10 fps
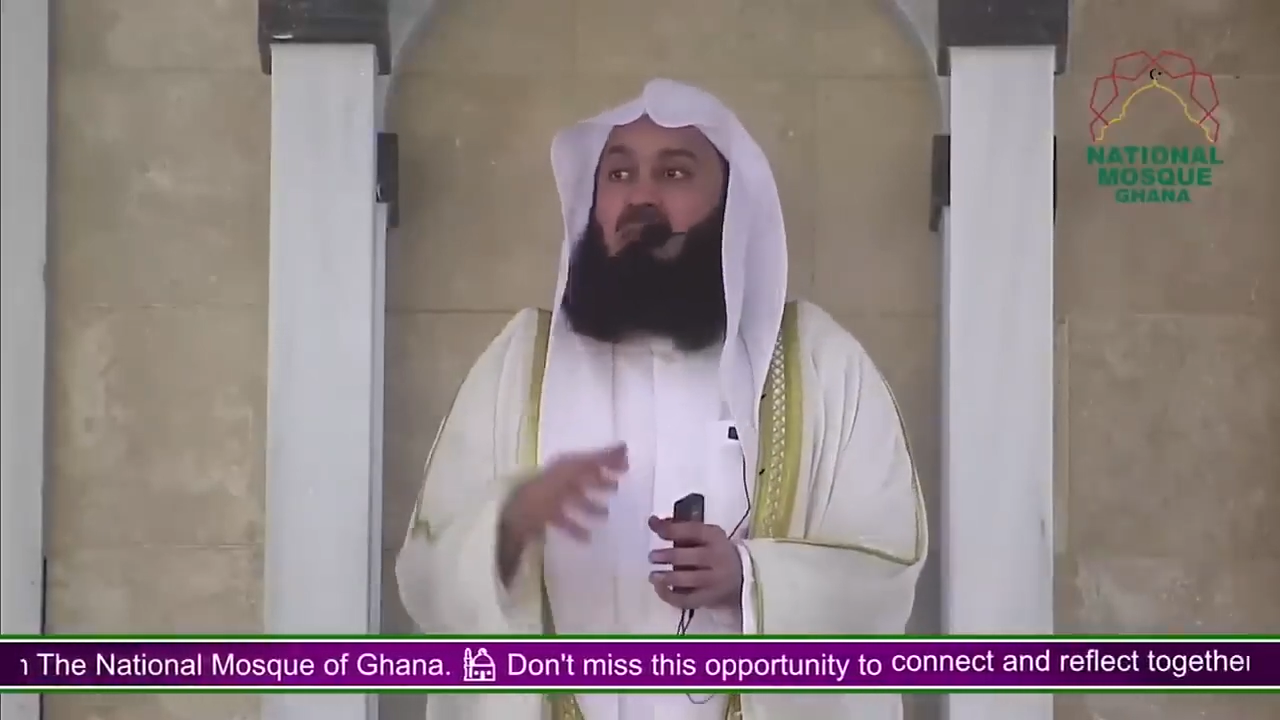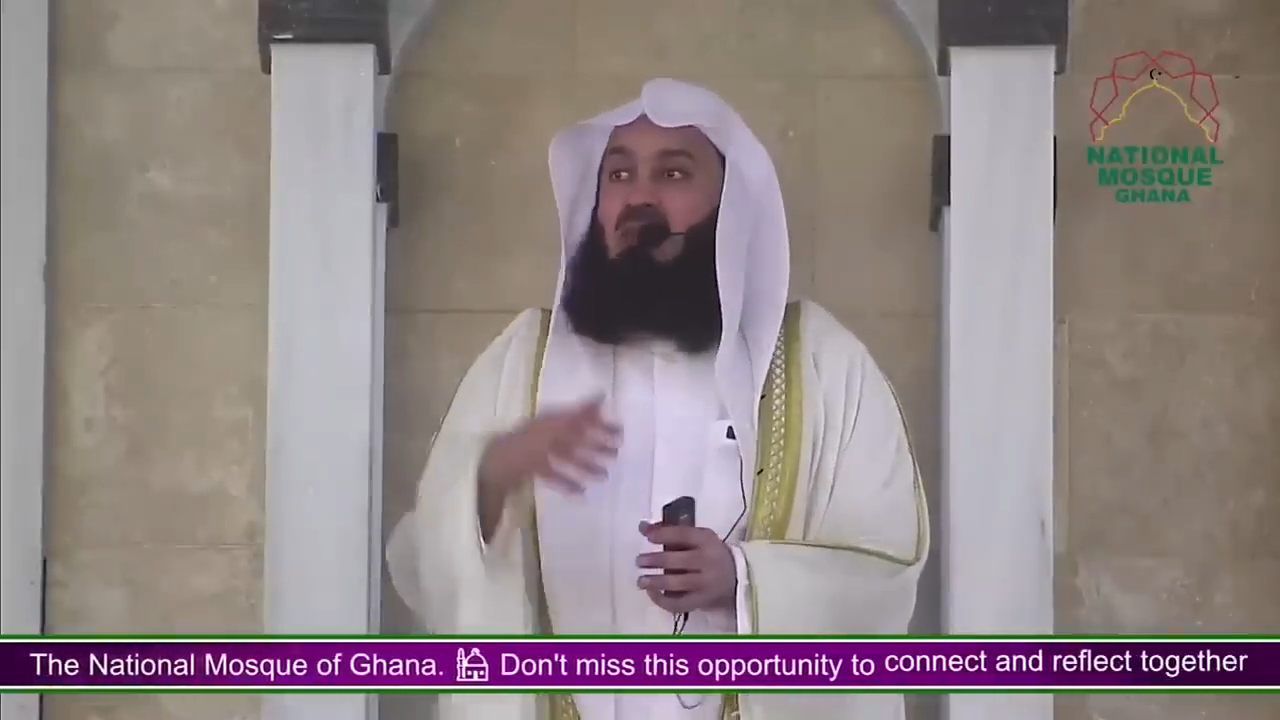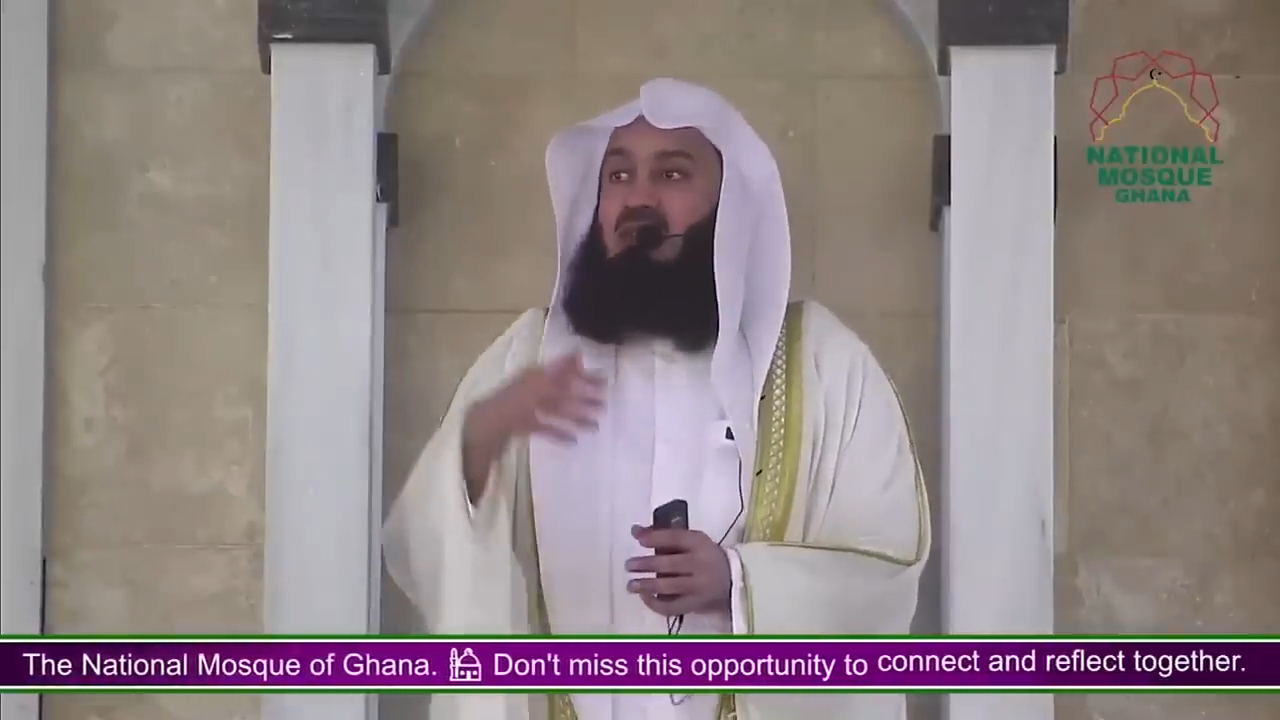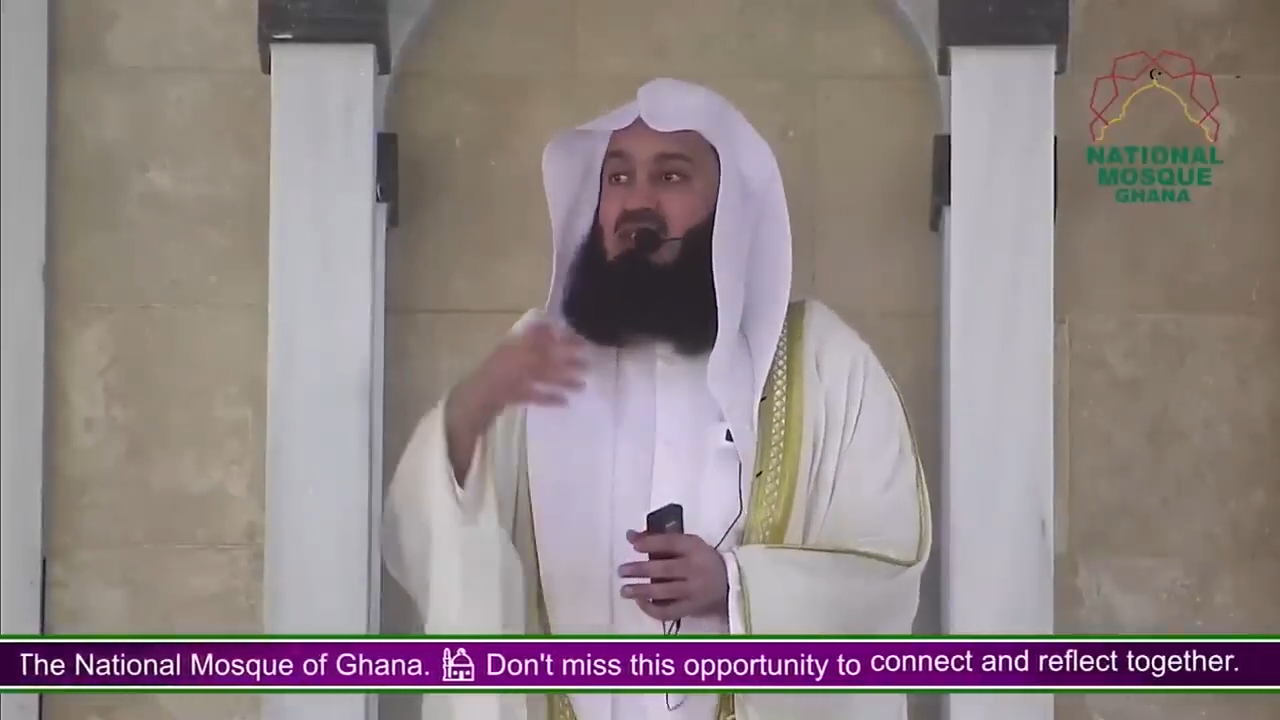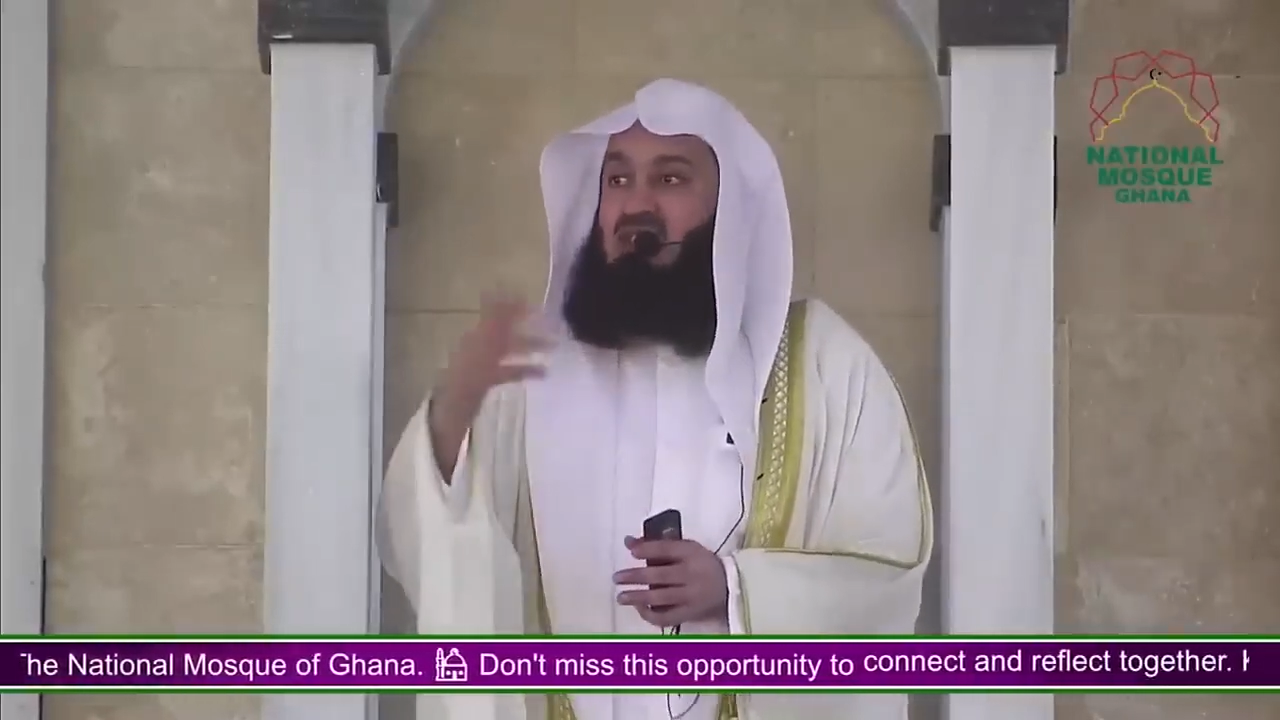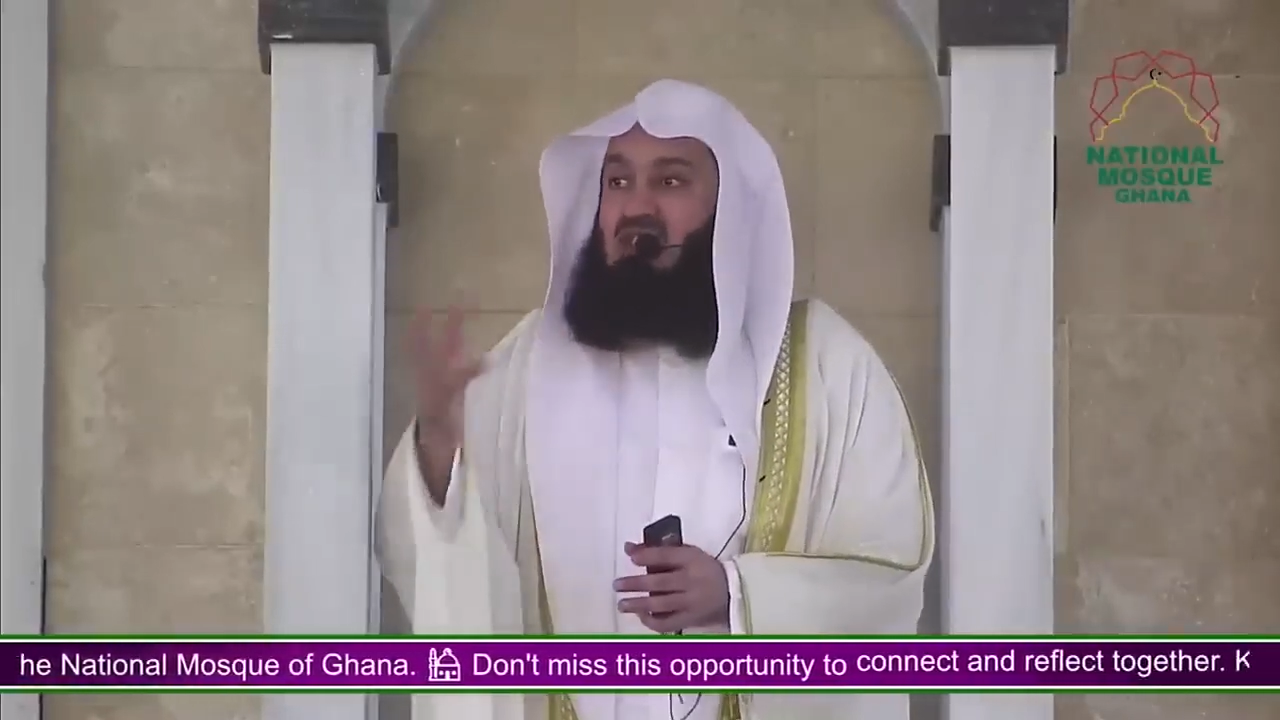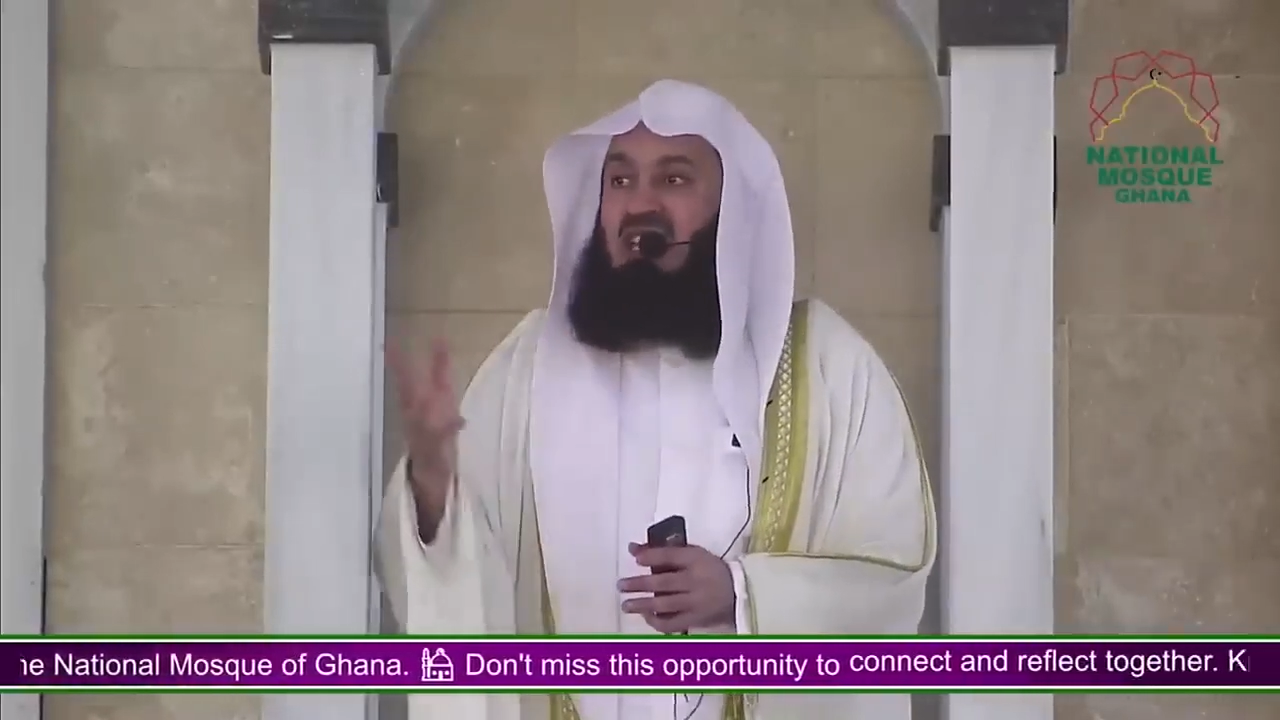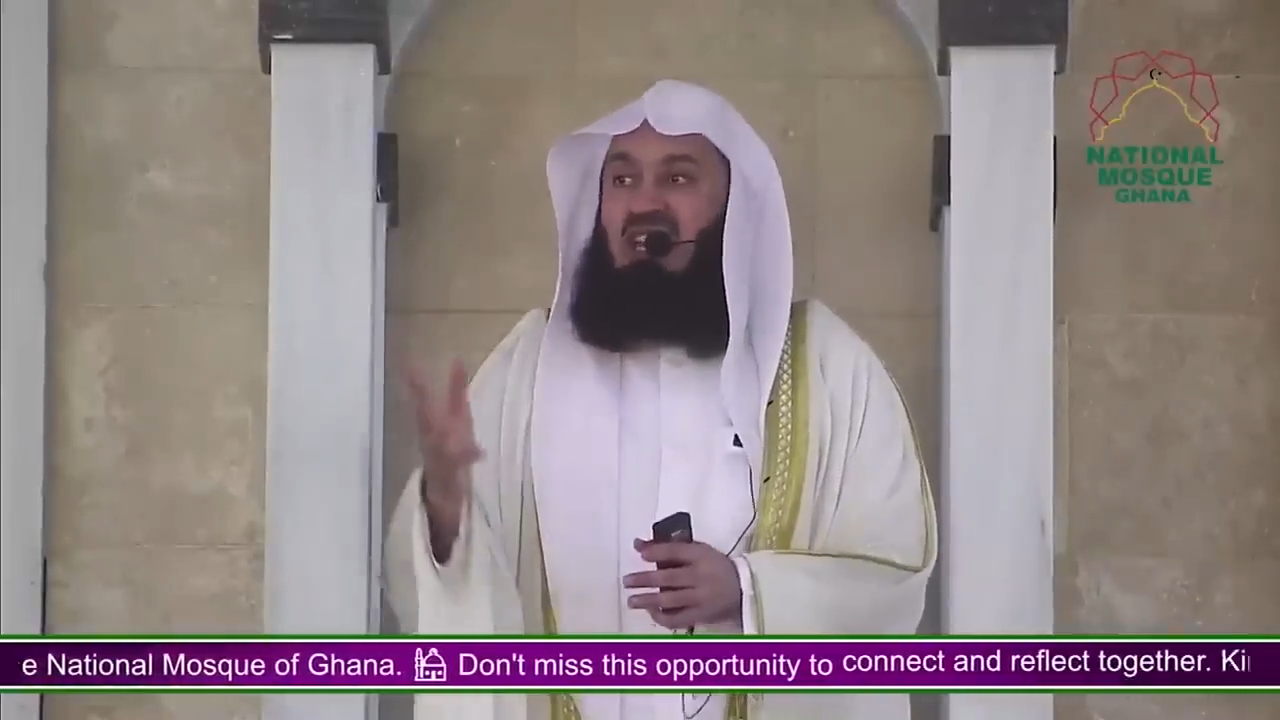about this